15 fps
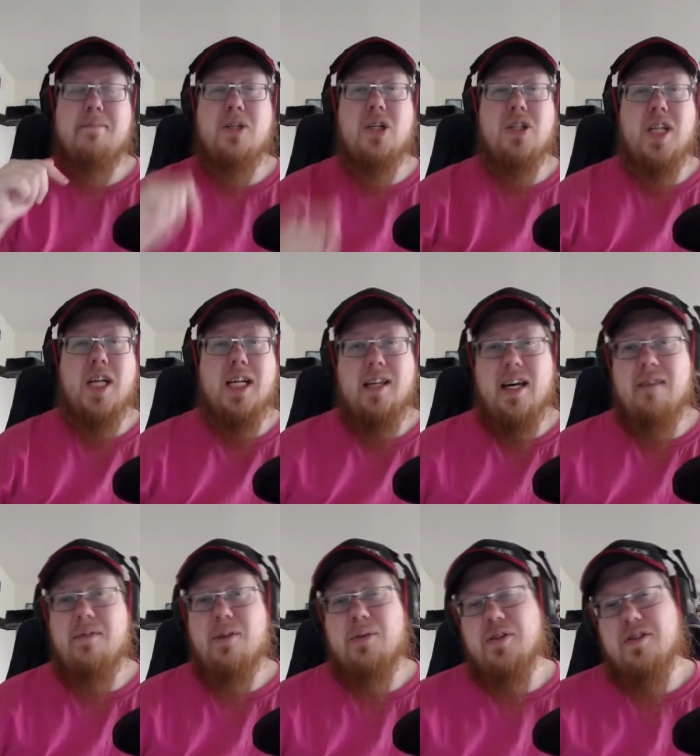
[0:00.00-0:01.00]
sure to check out
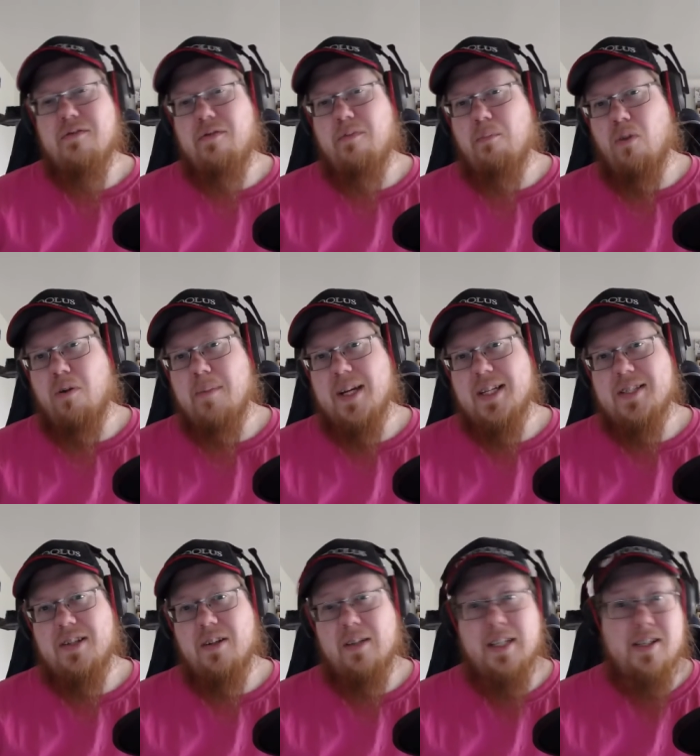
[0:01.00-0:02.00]
EvyCrystal for more
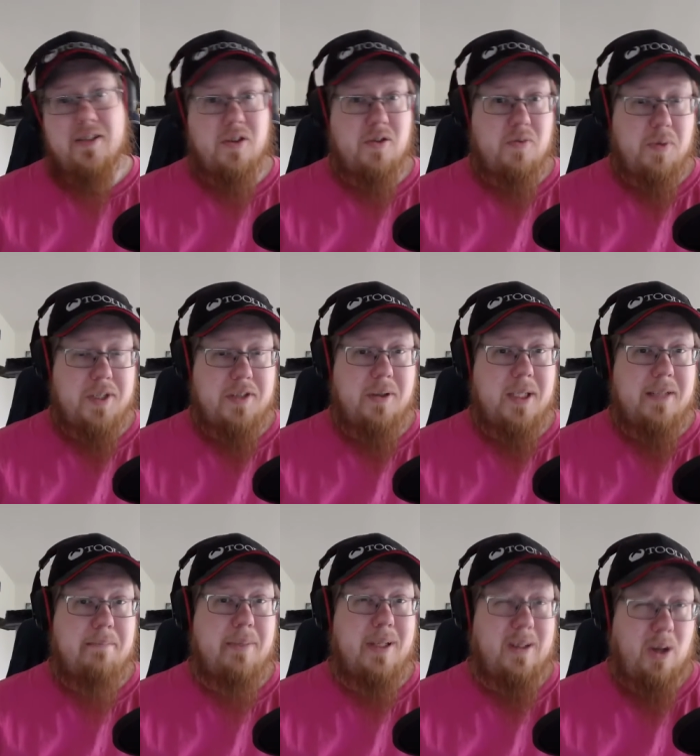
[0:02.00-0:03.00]
amazing links. Her Twitter
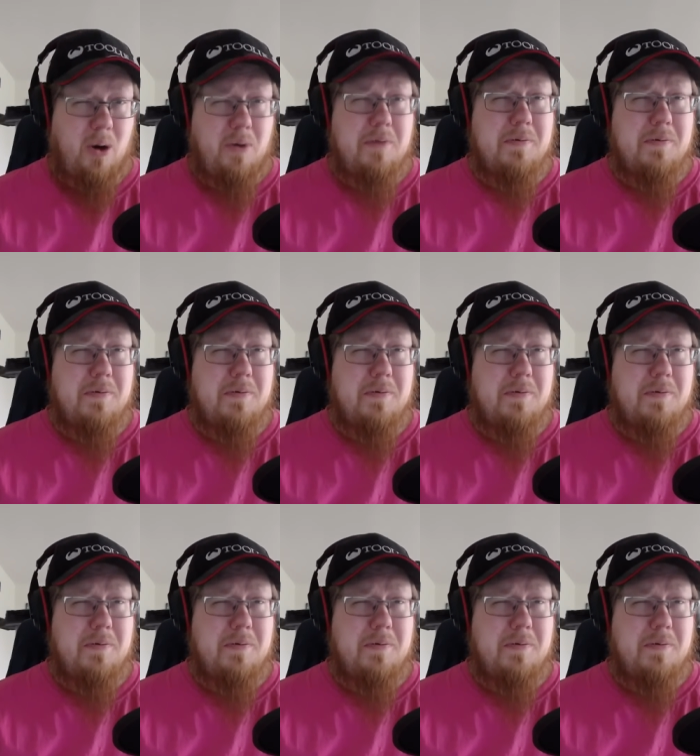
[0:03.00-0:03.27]
link below.